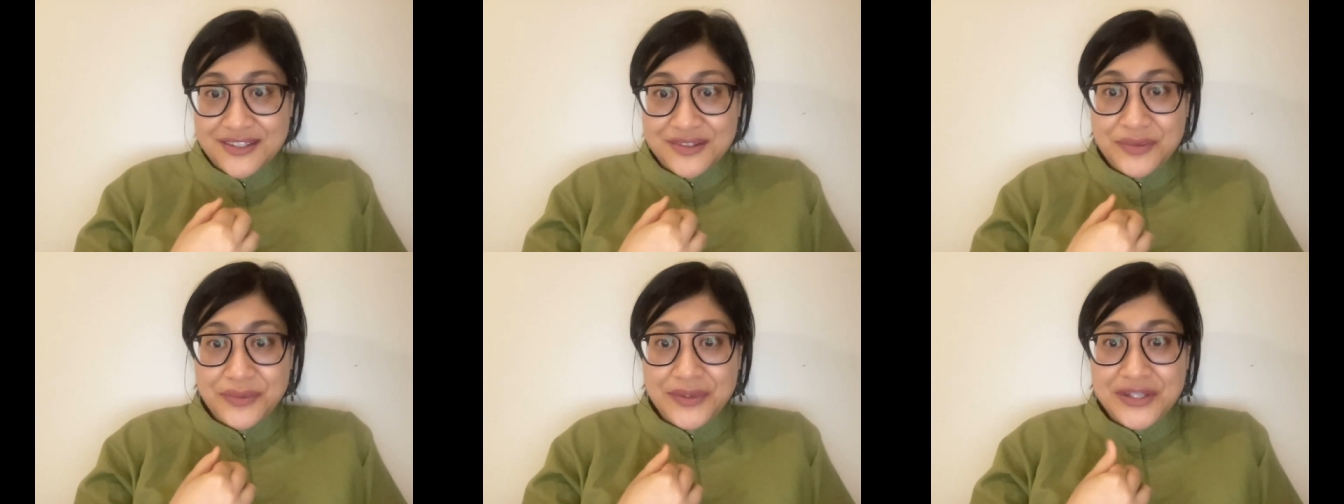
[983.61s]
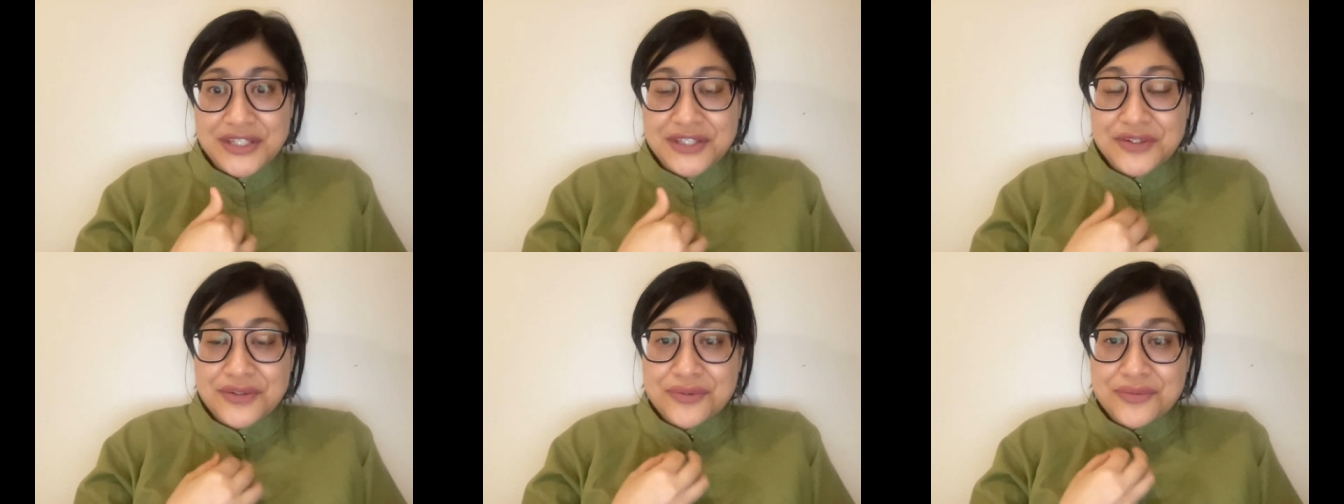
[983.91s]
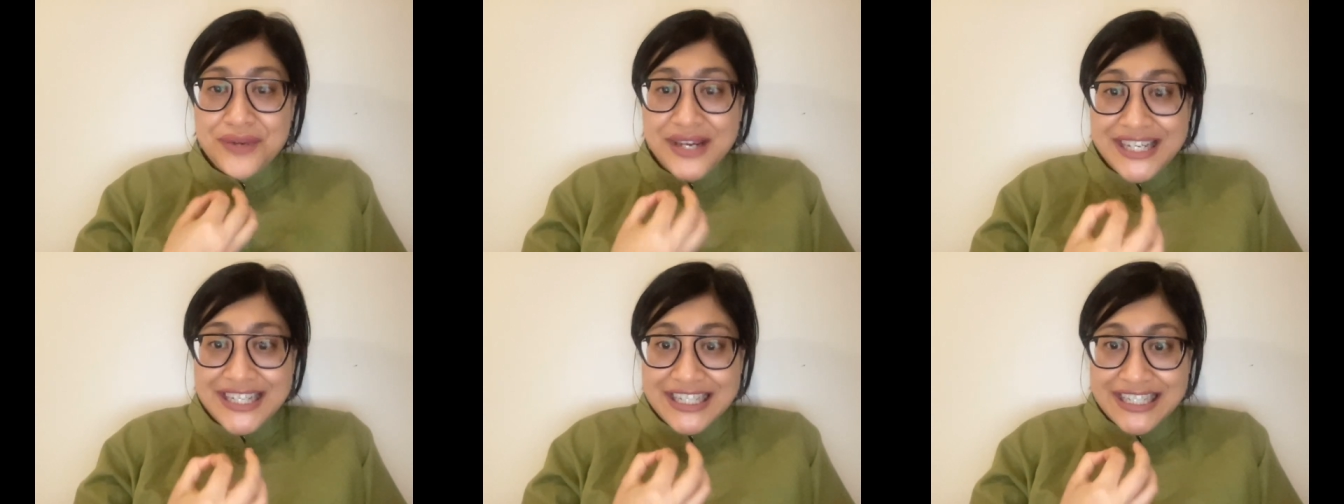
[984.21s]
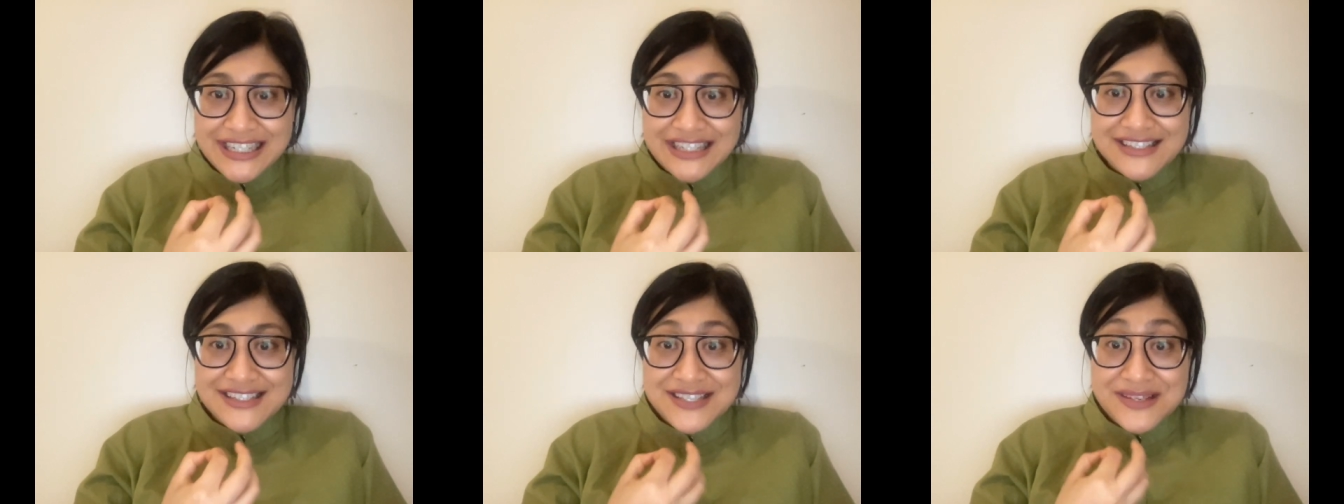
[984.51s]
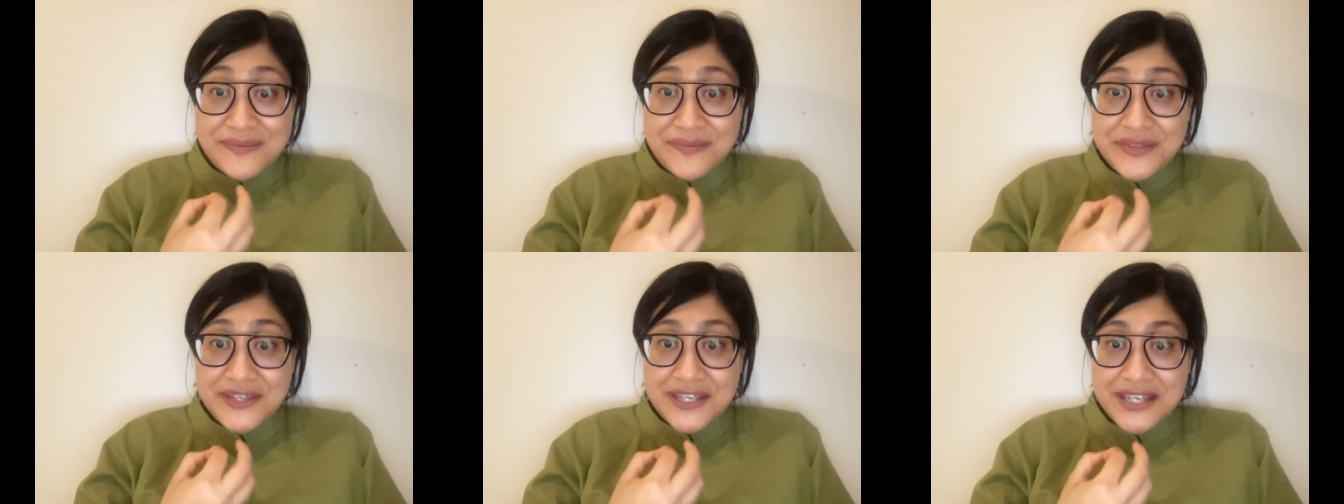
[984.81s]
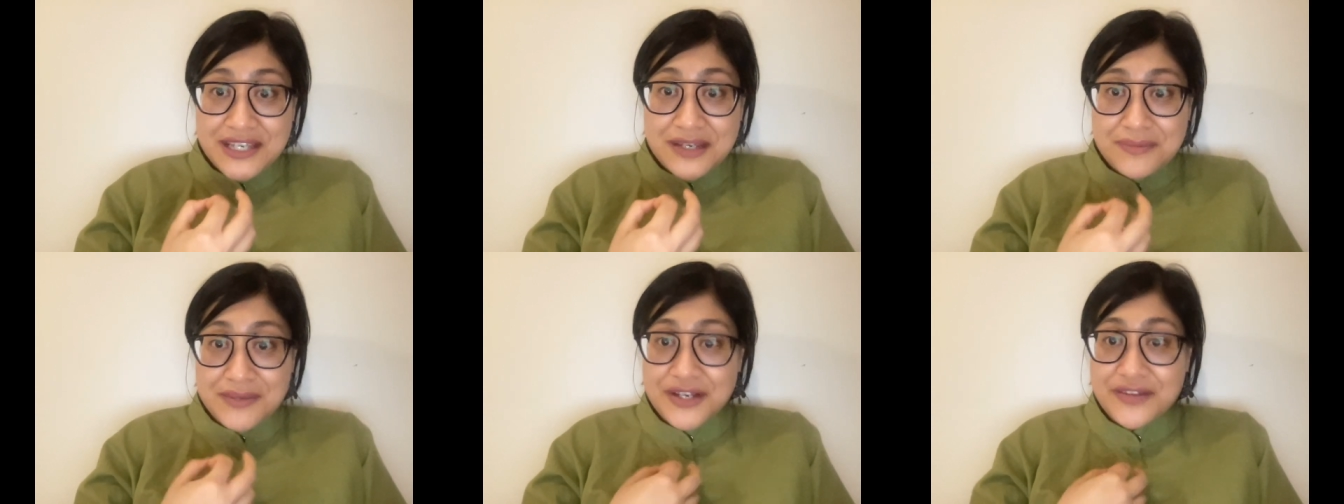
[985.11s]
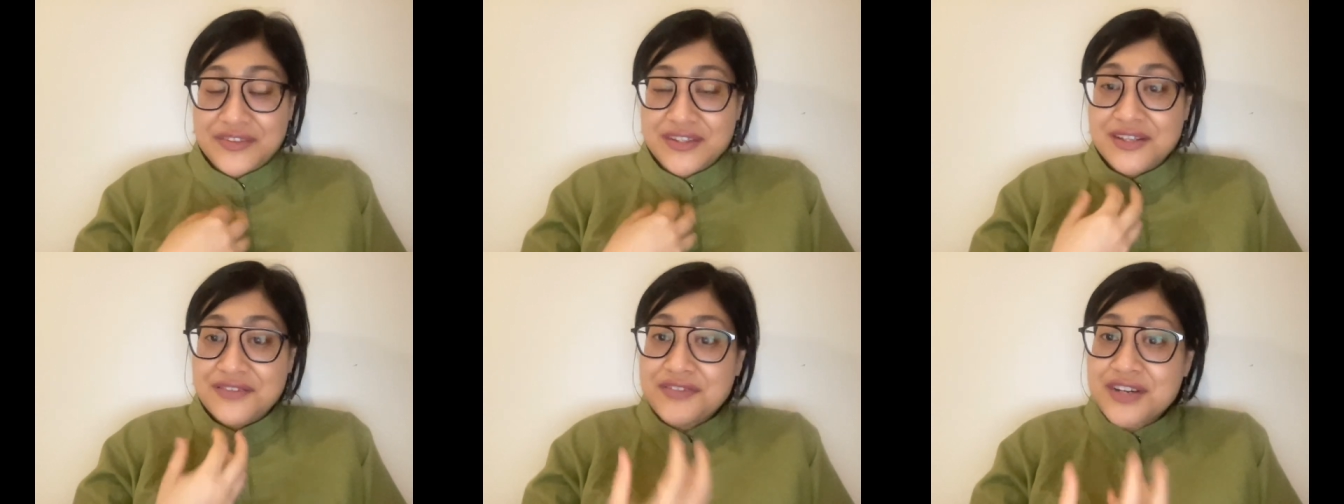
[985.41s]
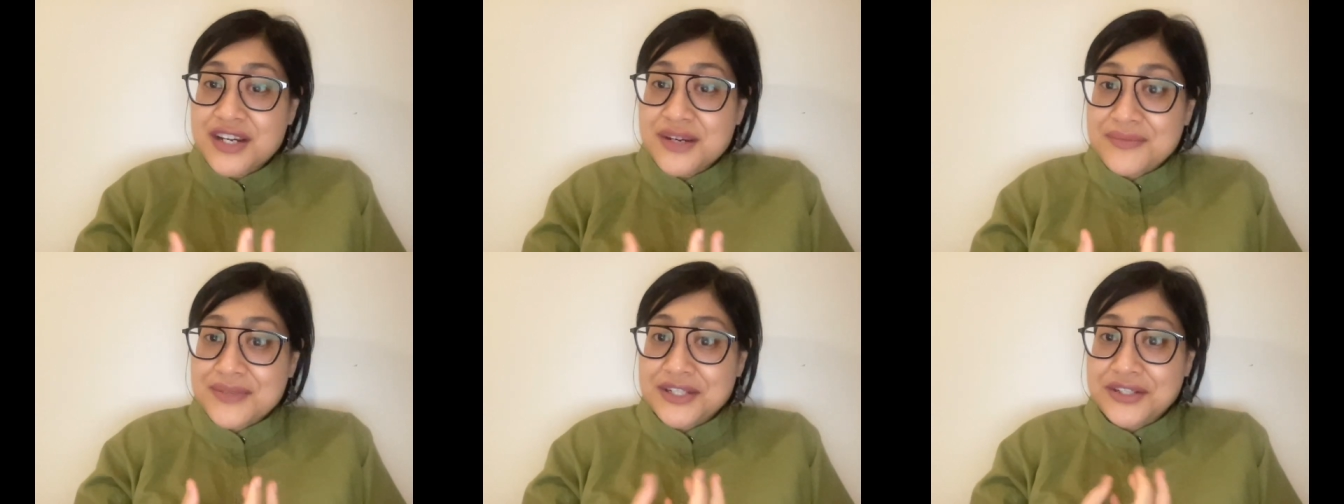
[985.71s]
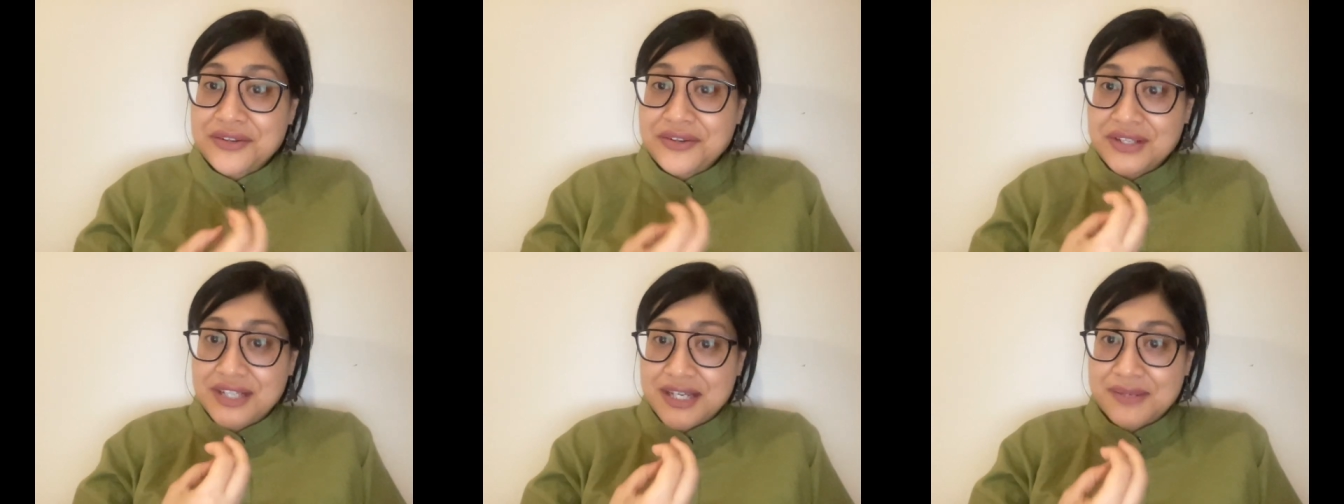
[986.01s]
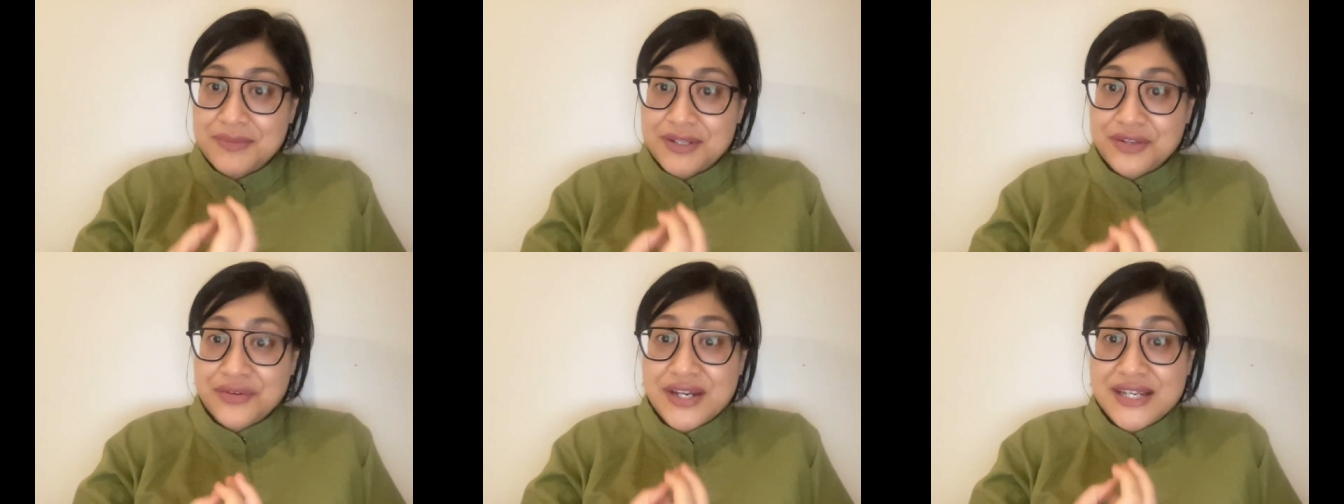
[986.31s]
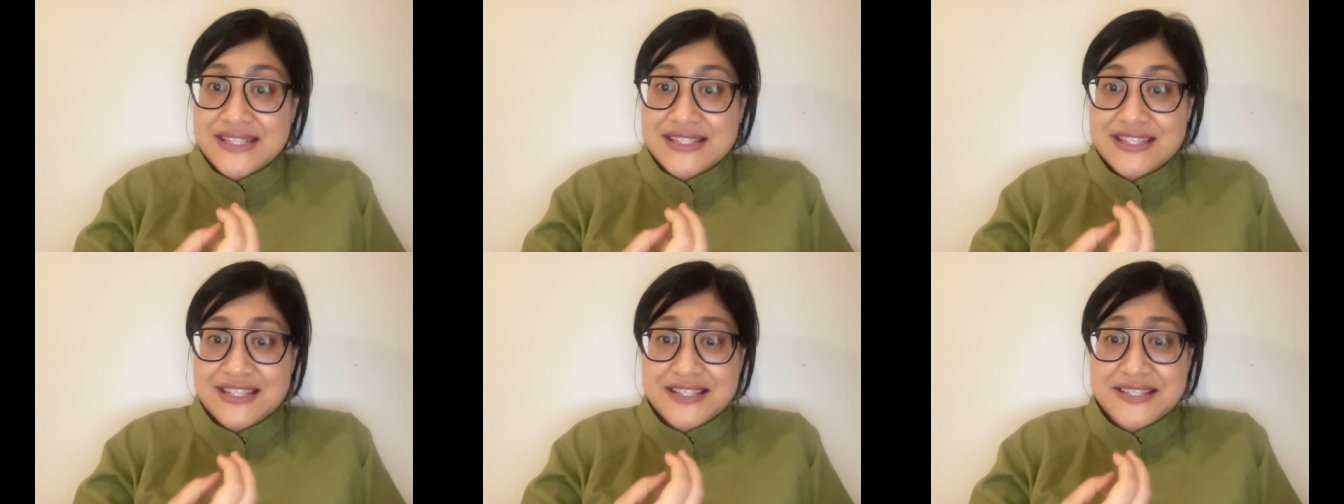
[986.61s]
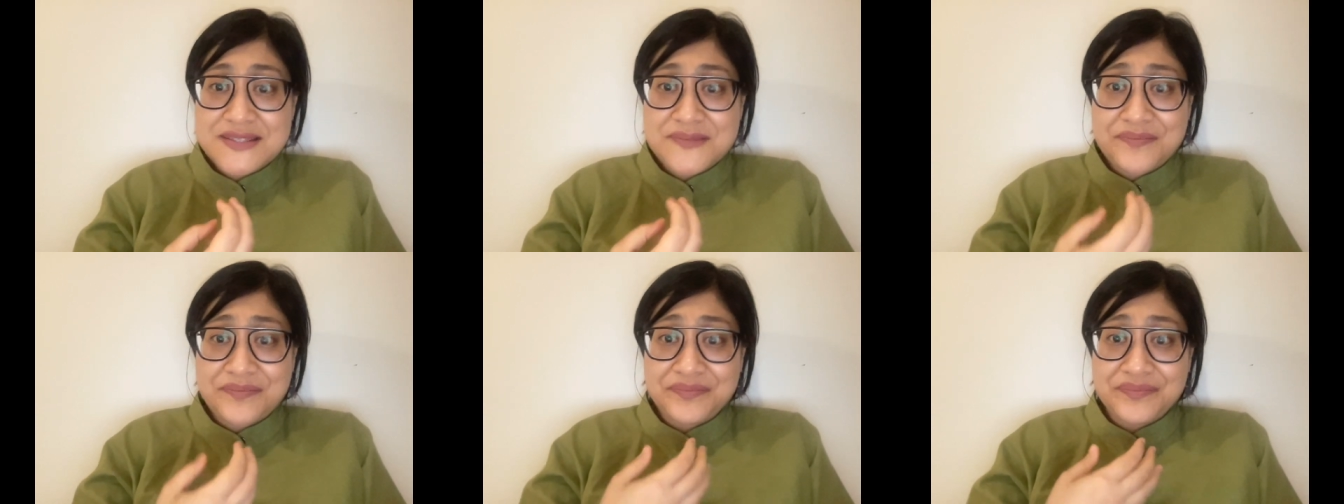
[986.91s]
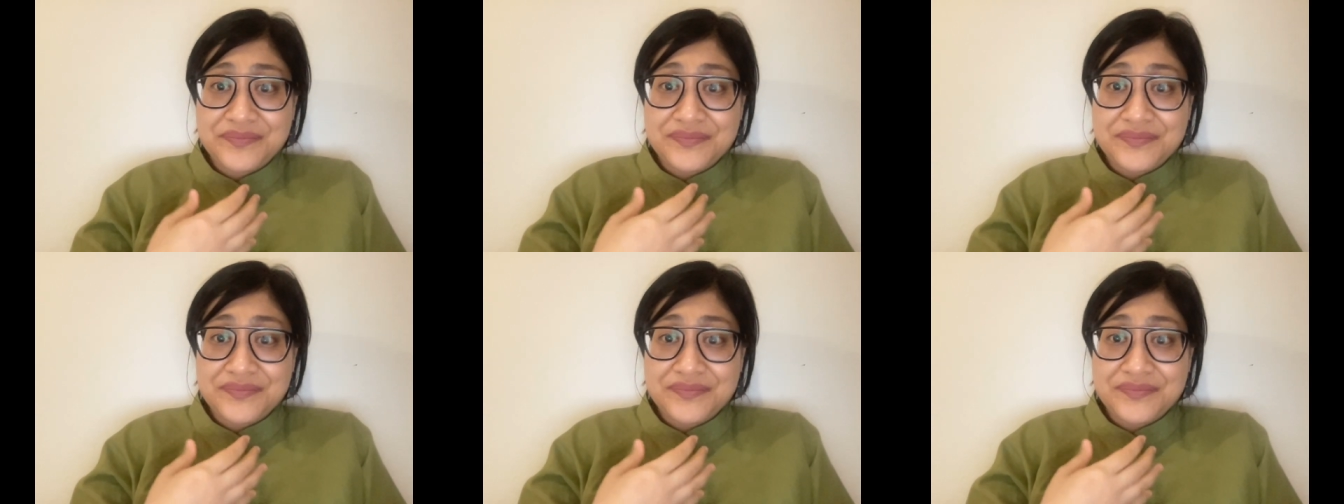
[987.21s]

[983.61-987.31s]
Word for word: When you're writing something about the environment or climate crisis,